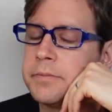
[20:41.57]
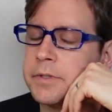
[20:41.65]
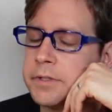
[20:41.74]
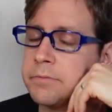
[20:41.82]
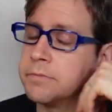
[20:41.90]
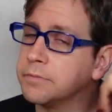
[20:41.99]

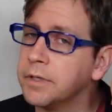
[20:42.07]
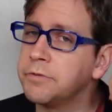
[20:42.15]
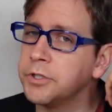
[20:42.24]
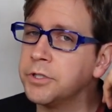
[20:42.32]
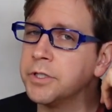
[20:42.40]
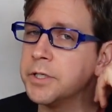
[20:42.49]
And I've
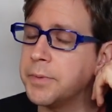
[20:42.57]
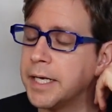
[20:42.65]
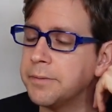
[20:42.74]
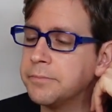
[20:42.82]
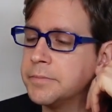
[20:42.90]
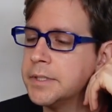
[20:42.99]
turned her away.